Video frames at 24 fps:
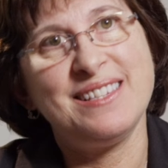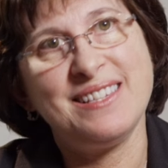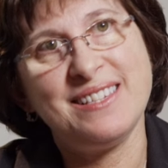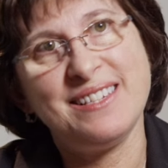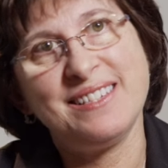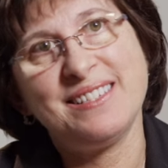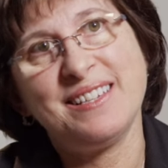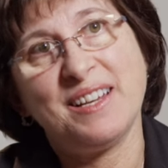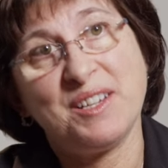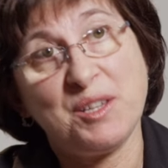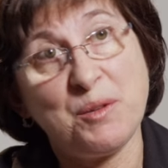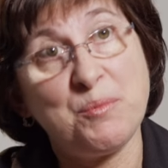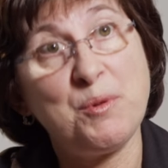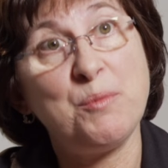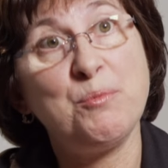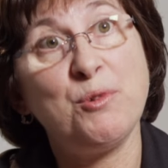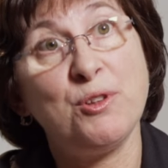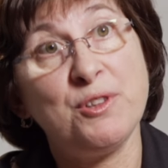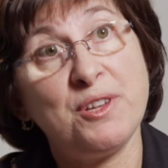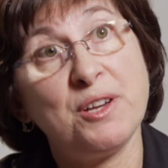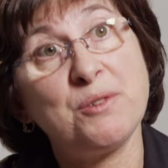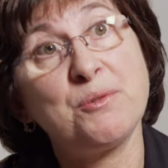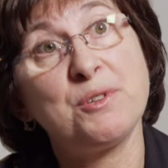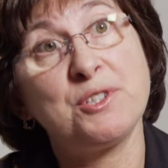These are the
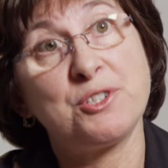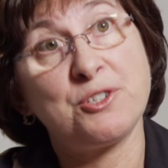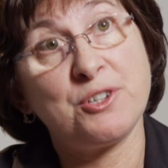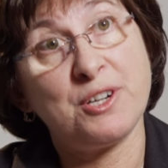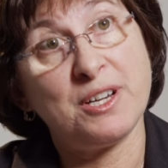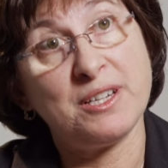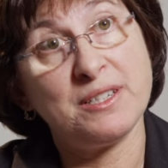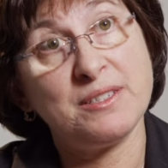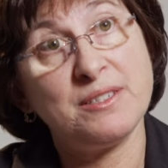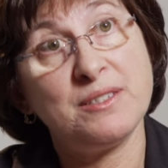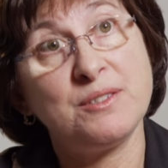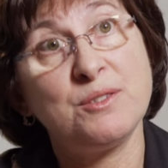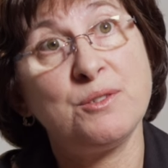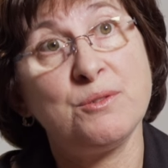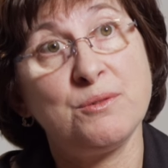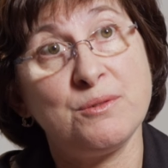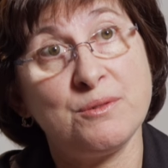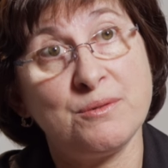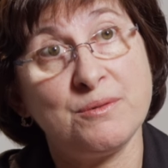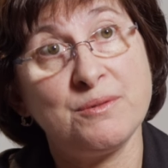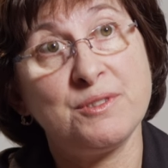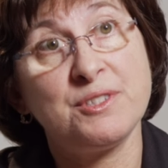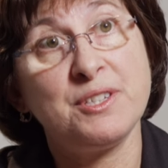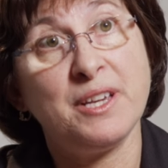people that we trust
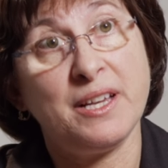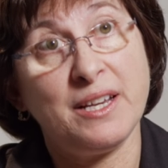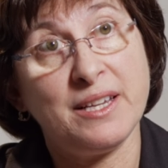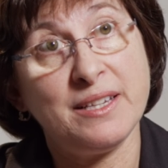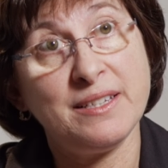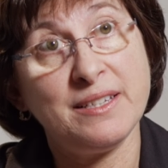to tell